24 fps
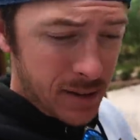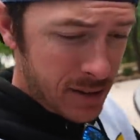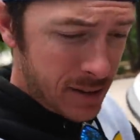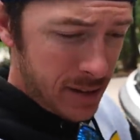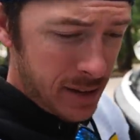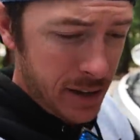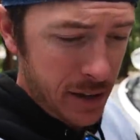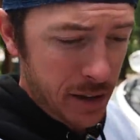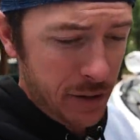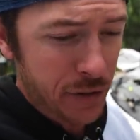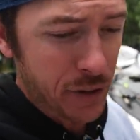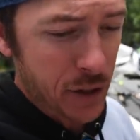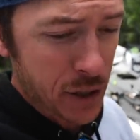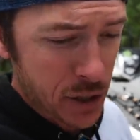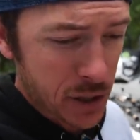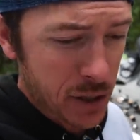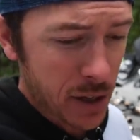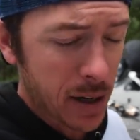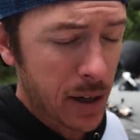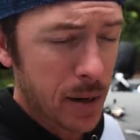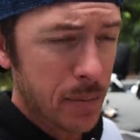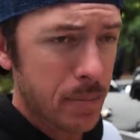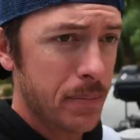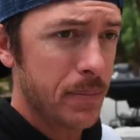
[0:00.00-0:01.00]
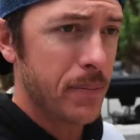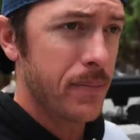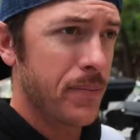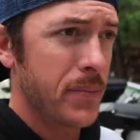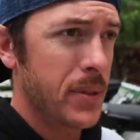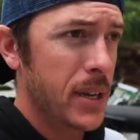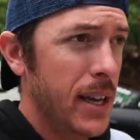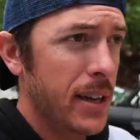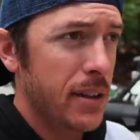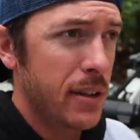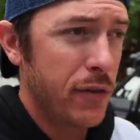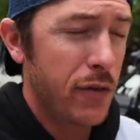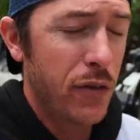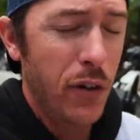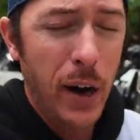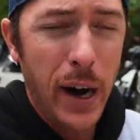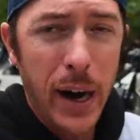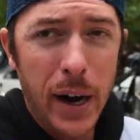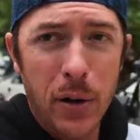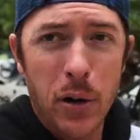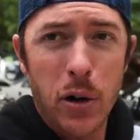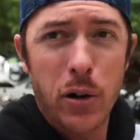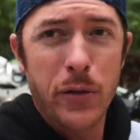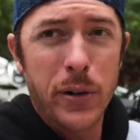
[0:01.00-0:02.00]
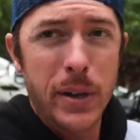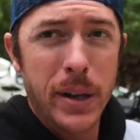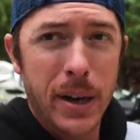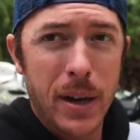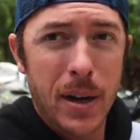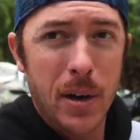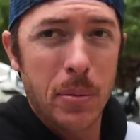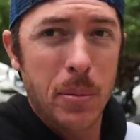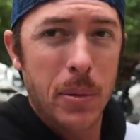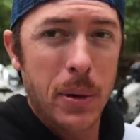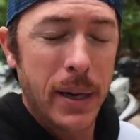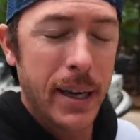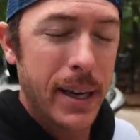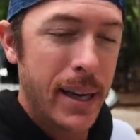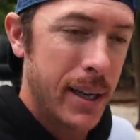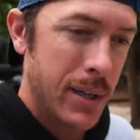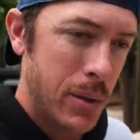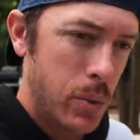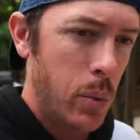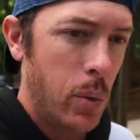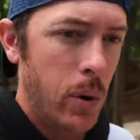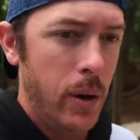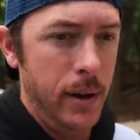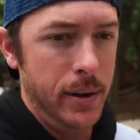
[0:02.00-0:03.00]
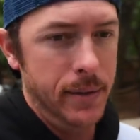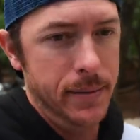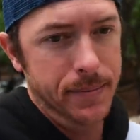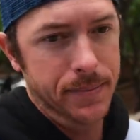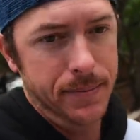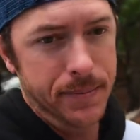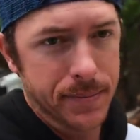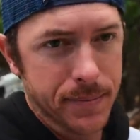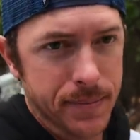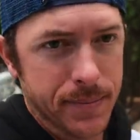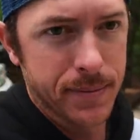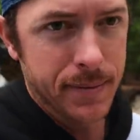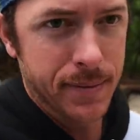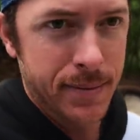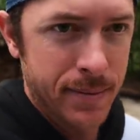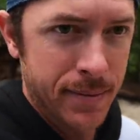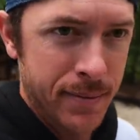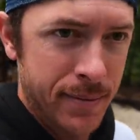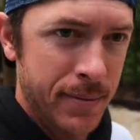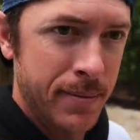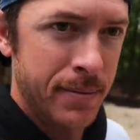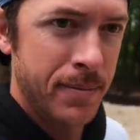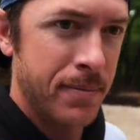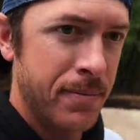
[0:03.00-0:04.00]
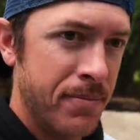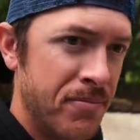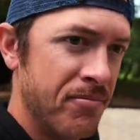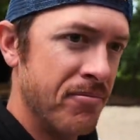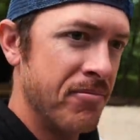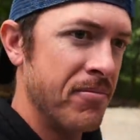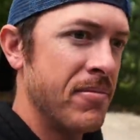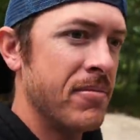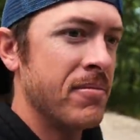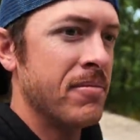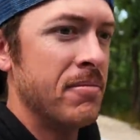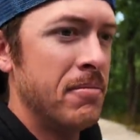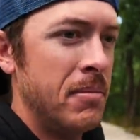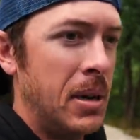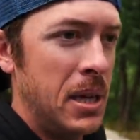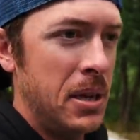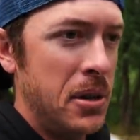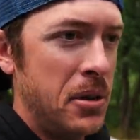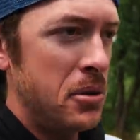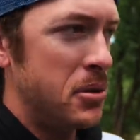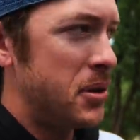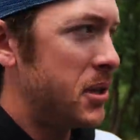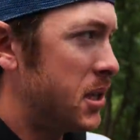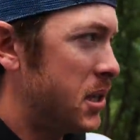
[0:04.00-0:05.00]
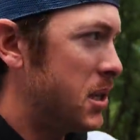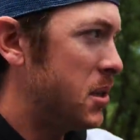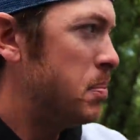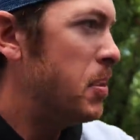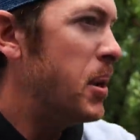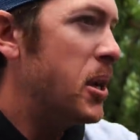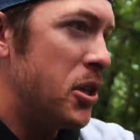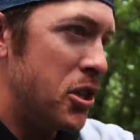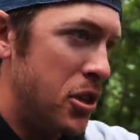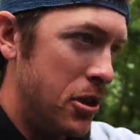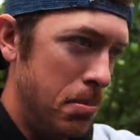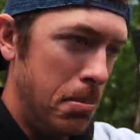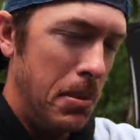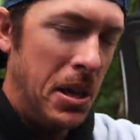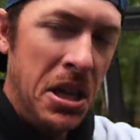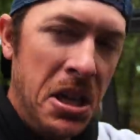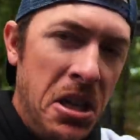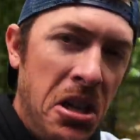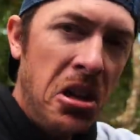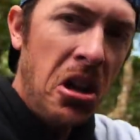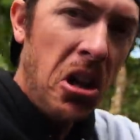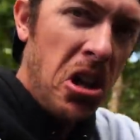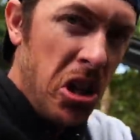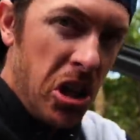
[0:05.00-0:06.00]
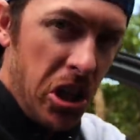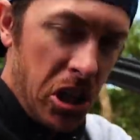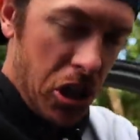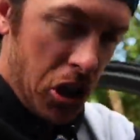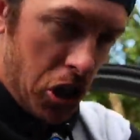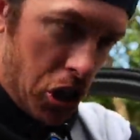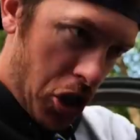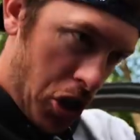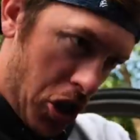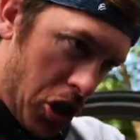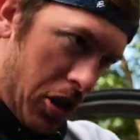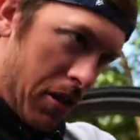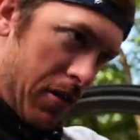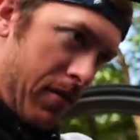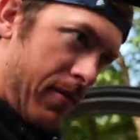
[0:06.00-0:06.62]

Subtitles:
clean the fish up. Got the fryer over there, but guess what? A little suspicion, a little hunch.